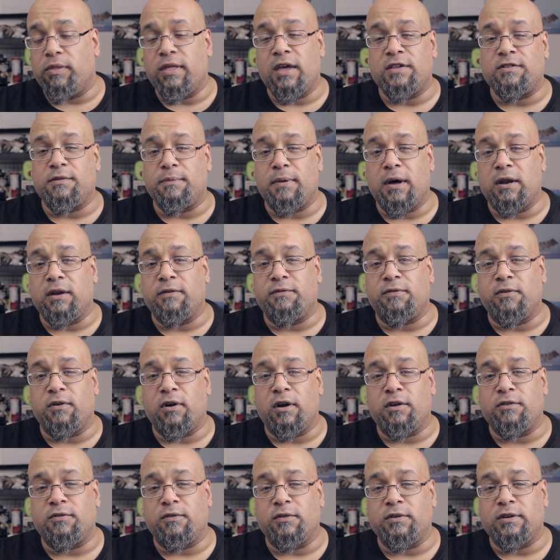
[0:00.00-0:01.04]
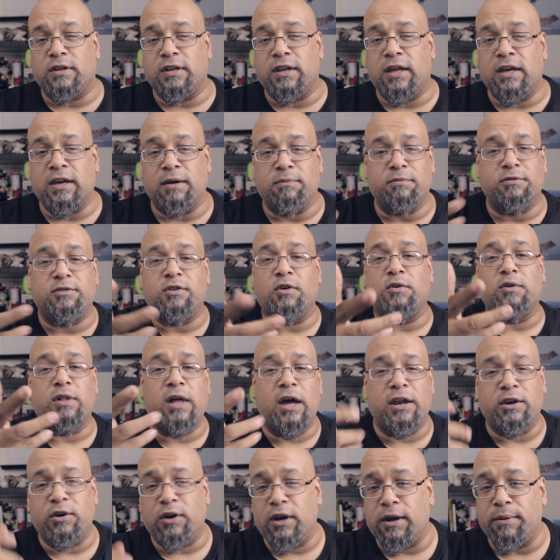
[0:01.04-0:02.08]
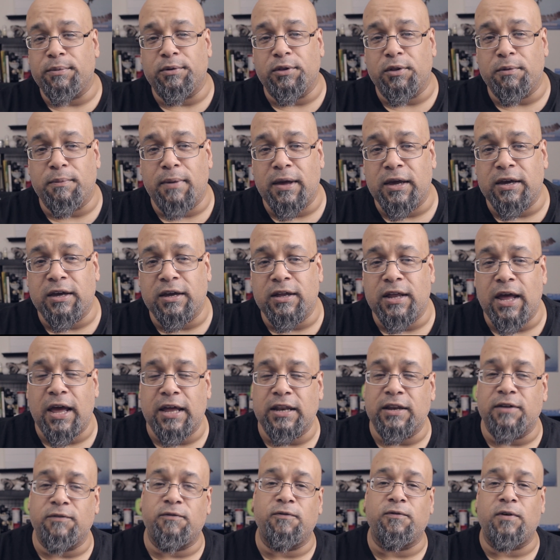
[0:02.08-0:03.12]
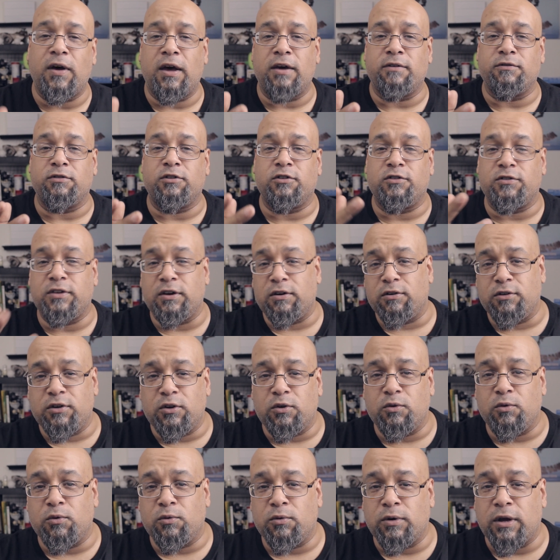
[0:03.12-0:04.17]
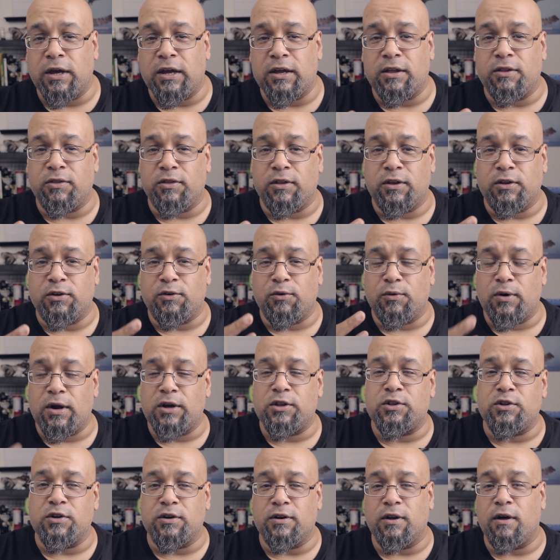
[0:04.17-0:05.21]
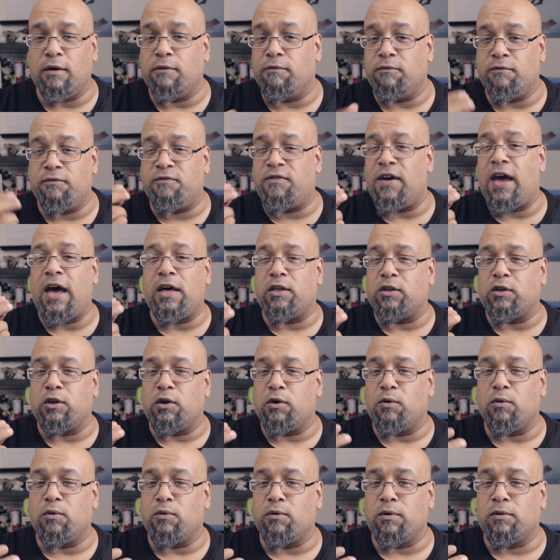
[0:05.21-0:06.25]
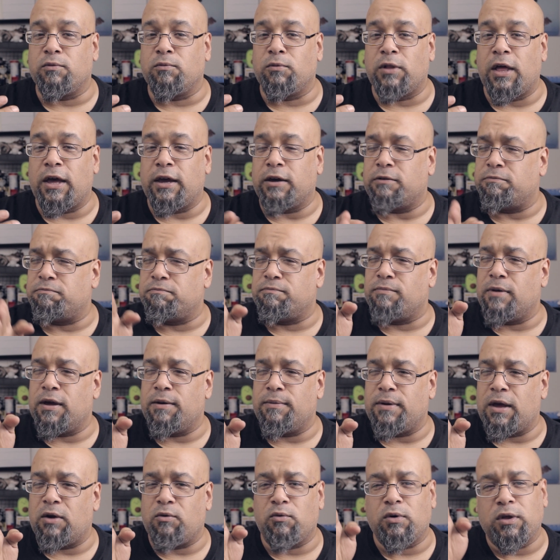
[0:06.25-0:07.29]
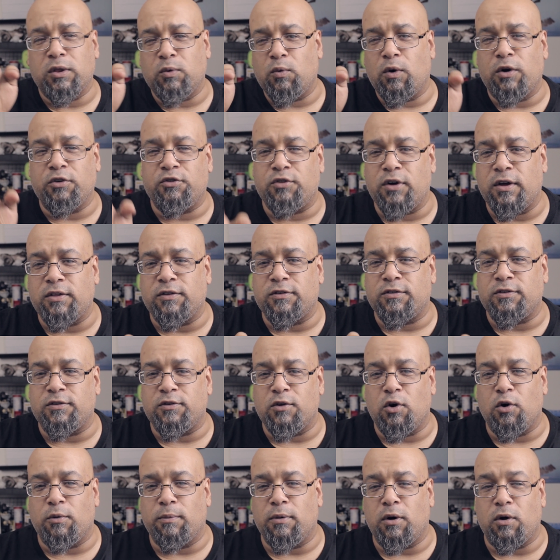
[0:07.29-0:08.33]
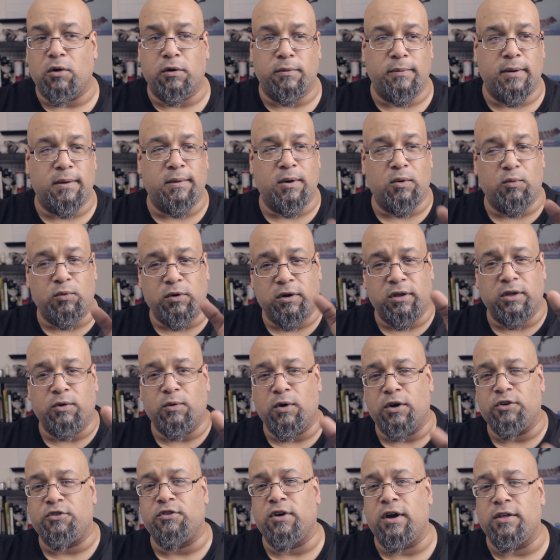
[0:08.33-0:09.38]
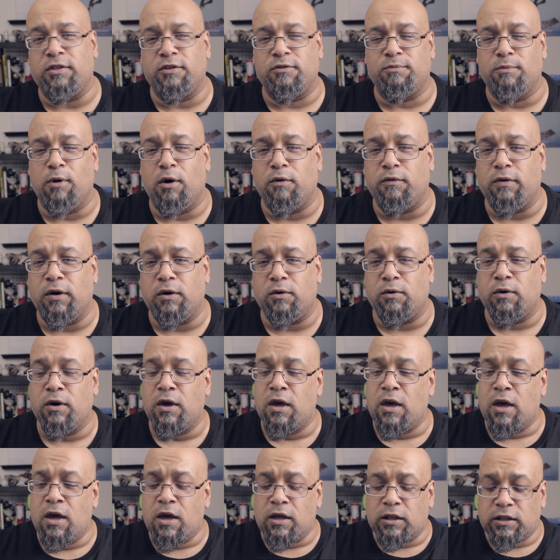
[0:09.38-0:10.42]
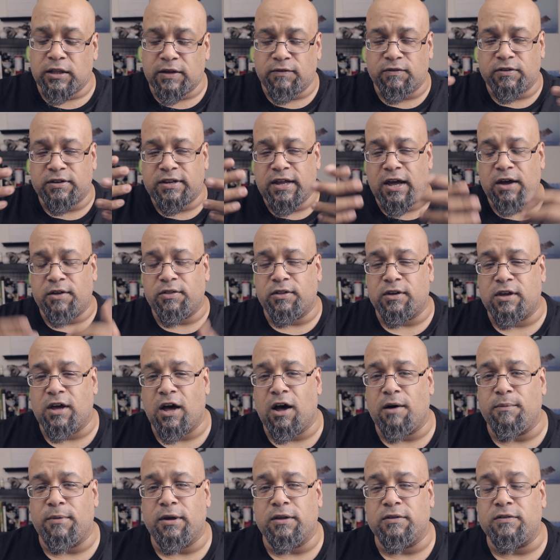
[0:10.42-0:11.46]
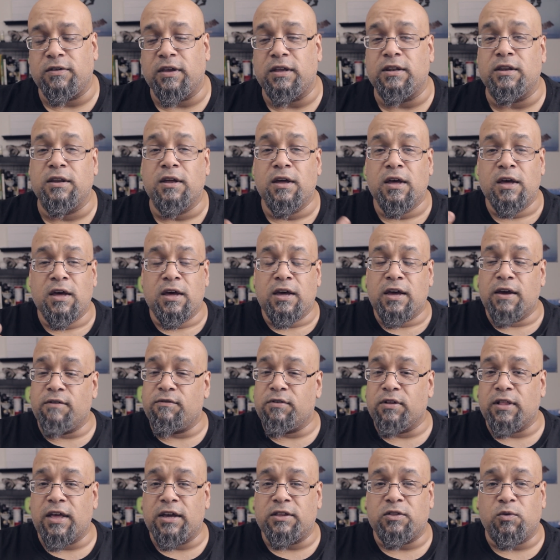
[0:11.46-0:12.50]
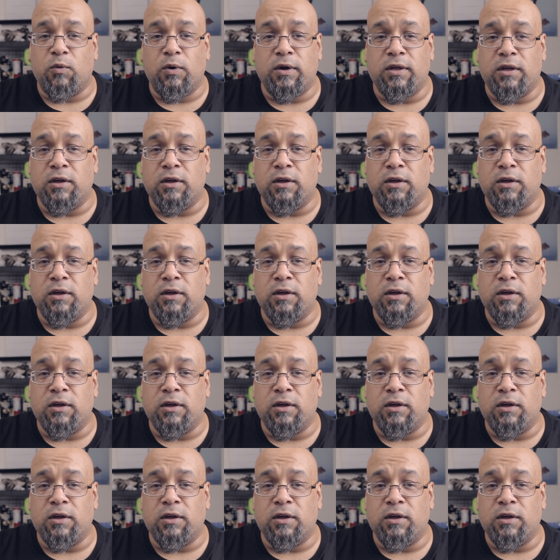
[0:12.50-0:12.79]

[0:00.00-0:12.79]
Well, that's about it for us for today. I'm so glad you're able to make it, and if I've steered you in the direction of value, like maybe I really want to try this Snowball, or maybe I really want to try this Movo, leave it down in the comments. And if you like the